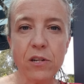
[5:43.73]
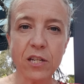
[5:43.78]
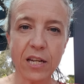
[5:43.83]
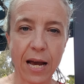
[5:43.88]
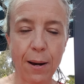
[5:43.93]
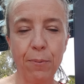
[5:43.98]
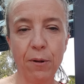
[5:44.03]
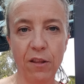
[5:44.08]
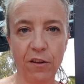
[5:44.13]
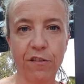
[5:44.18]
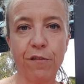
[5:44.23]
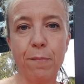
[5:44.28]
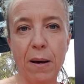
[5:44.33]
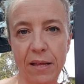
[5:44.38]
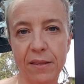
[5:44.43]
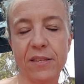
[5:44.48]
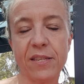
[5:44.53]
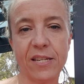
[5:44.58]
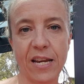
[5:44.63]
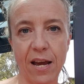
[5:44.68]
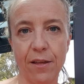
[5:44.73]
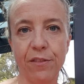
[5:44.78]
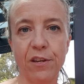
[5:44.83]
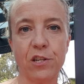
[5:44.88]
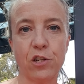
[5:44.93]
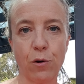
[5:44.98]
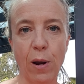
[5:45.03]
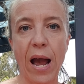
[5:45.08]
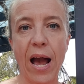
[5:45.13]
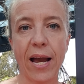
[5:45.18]
a couple of months down the
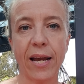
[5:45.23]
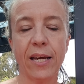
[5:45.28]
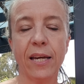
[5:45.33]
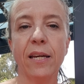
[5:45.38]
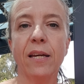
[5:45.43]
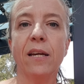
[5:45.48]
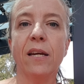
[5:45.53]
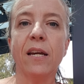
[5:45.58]
track